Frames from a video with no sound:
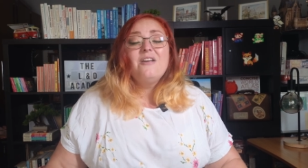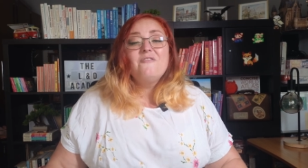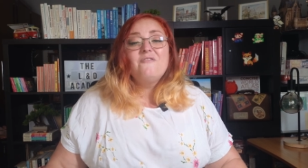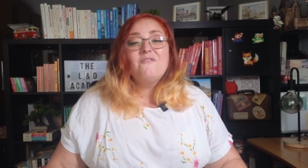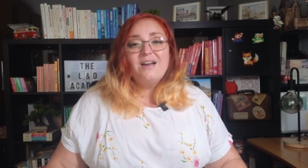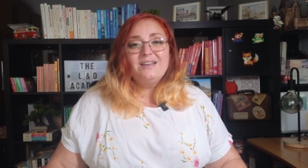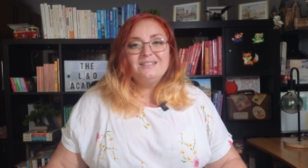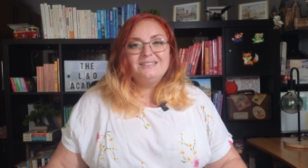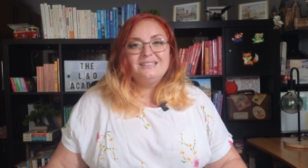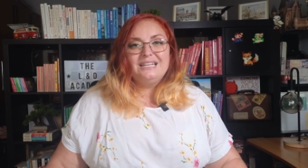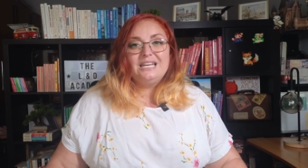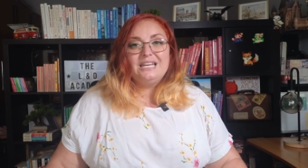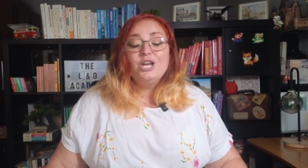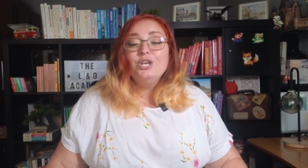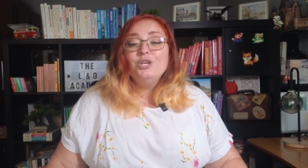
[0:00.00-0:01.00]

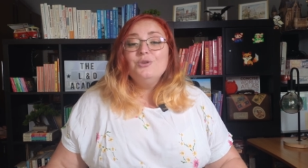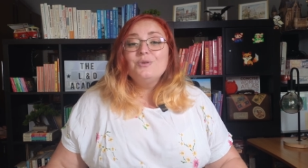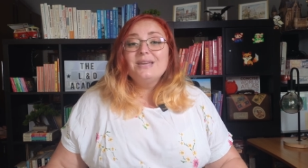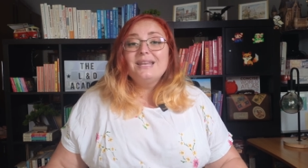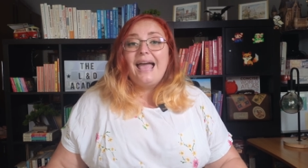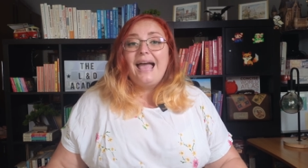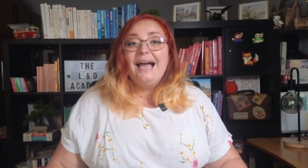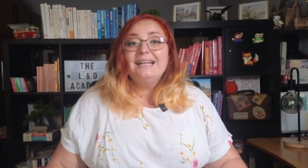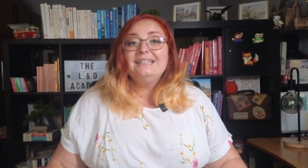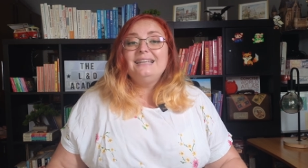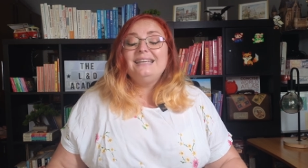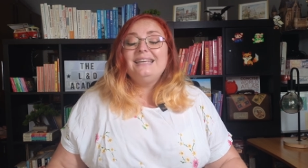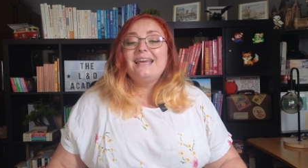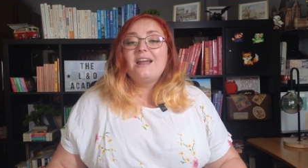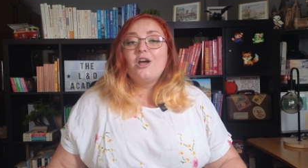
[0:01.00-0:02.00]
Finally, you can add
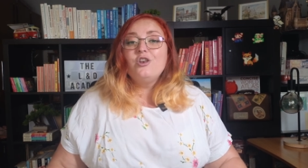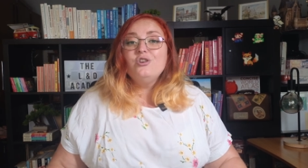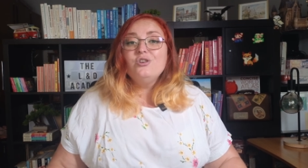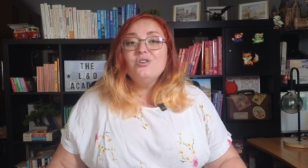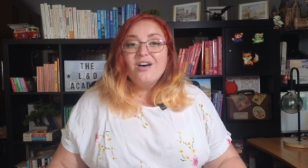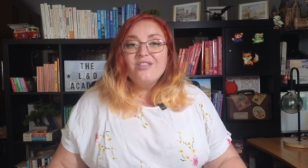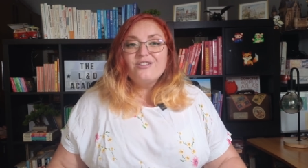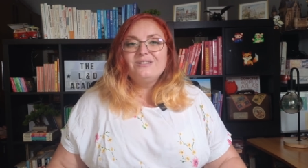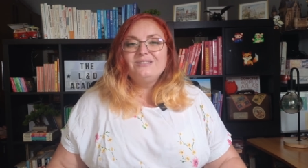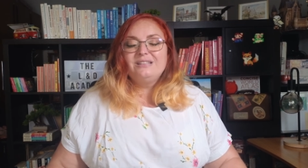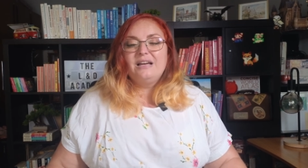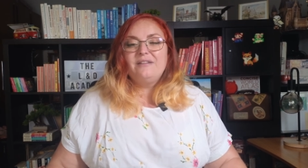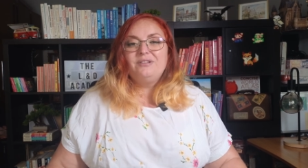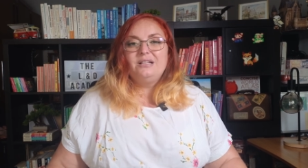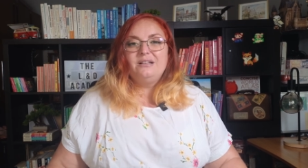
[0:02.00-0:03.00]
yet another
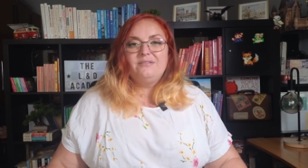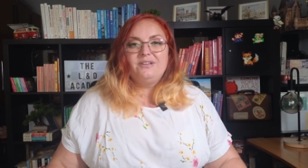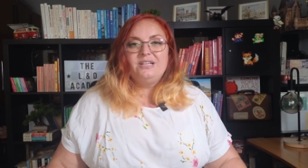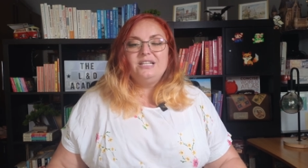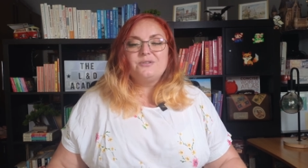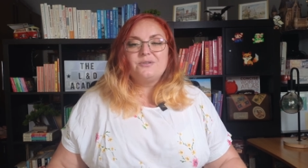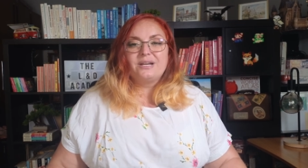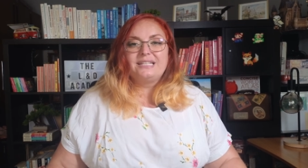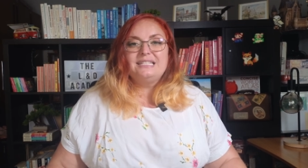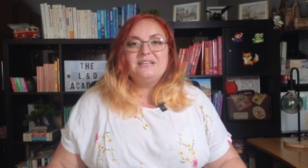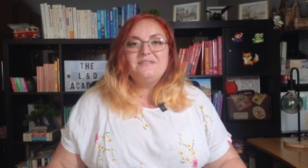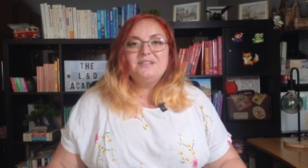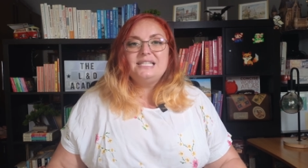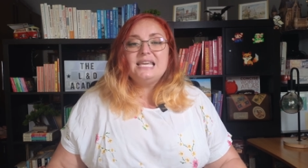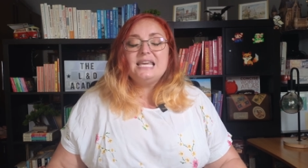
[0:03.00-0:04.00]
level of
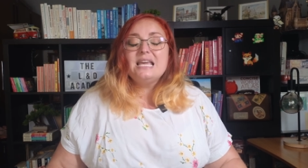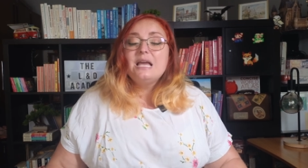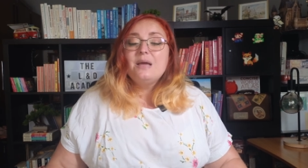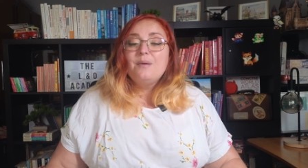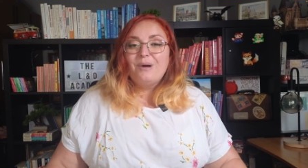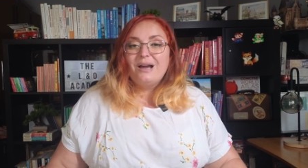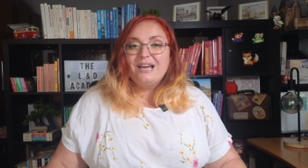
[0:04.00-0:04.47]
interactivity by